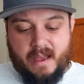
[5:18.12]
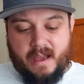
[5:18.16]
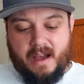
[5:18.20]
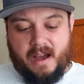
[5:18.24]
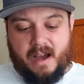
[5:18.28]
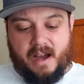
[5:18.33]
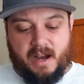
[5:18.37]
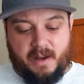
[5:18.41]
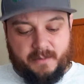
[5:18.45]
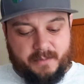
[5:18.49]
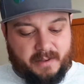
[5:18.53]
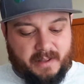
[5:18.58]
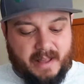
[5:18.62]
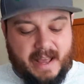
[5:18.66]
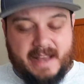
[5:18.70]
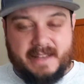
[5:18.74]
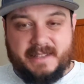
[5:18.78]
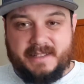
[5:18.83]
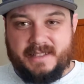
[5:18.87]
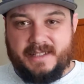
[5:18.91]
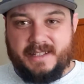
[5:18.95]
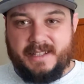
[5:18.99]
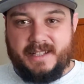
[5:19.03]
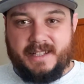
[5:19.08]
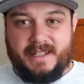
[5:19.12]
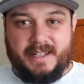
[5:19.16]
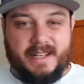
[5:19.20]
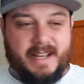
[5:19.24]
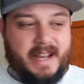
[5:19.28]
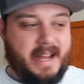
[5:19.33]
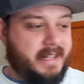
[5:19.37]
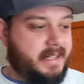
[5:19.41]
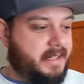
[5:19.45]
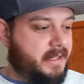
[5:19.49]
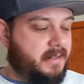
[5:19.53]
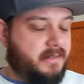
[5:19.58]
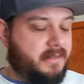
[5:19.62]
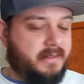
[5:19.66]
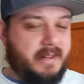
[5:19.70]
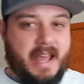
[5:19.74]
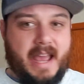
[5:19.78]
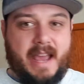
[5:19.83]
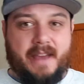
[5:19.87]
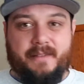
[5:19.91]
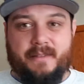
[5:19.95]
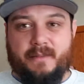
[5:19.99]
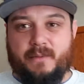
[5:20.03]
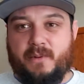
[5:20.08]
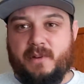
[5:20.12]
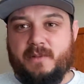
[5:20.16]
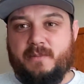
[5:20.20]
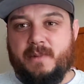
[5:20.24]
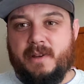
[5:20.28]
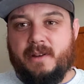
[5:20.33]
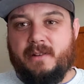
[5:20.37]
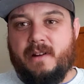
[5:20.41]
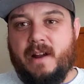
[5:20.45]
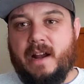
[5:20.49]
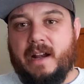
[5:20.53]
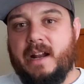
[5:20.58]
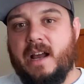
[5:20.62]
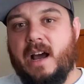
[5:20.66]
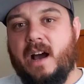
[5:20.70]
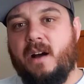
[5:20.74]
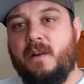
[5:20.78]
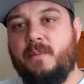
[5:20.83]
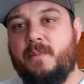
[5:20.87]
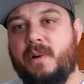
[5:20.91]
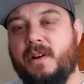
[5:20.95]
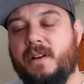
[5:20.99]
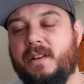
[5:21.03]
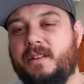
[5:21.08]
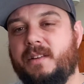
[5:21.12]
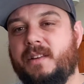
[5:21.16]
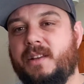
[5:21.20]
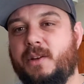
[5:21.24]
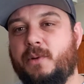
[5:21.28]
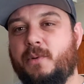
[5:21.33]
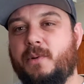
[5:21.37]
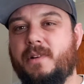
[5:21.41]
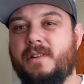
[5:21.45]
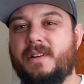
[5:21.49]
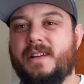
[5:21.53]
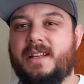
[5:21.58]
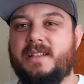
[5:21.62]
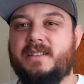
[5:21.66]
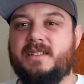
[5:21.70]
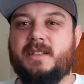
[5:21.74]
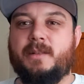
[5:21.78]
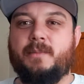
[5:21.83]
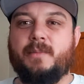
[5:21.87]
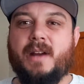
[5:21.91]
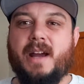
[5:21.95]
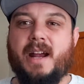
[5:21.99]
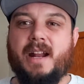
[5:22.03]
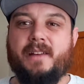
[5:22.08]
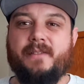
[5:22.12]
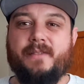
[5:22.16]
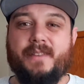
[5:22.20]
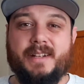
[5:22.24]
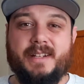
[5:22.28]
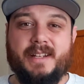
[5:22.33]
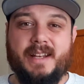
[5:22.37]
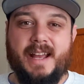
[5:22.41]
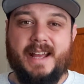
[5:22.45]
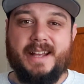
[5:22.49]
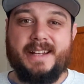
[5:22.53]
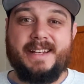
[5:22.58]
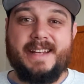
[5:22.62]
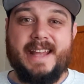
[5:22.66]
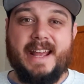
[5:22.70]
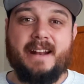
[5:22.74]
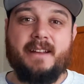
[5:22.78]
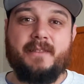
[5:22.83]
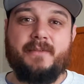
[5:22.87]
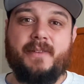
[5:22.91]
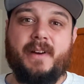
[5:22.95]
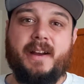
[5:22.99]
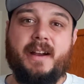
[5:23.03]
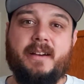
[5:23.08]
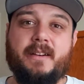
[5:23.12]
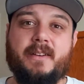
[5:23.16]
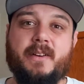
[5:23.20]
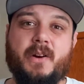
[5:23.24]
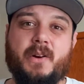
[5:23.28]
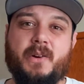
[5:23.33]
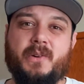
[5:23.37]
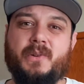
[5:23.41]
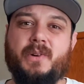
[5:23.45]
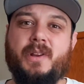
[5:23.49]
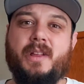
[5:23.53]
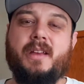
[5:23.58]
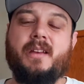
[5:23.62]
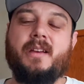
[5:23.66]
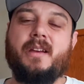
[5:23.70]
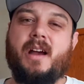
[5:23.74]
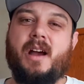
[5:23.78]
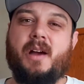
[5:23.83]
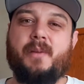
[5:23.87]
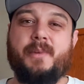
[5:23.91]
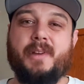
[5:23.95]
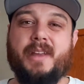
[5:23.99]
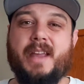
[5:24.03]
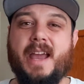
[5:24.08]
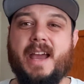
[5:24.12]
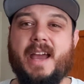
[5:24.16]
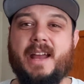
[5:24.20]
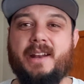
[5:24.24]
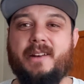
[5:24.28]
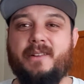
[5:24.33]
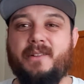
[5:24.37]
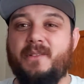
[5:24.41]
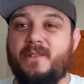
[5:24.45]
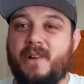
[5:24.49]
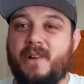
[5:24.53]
Lastly, I don't have it with me right now, but you will get some kind of an identifier code. You can